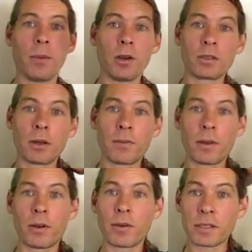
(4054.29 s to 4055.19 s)
most of the
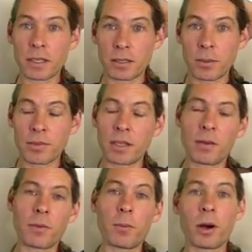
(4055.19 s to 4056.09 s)
nervous systems, the
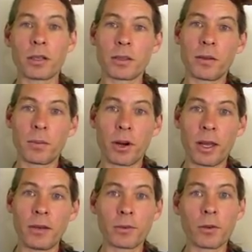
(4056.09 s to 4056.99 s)
different parts of the
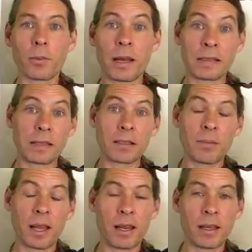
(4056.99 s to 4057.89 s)
brain, ruled by 6
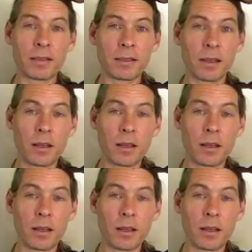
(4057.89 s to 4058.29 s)
planets.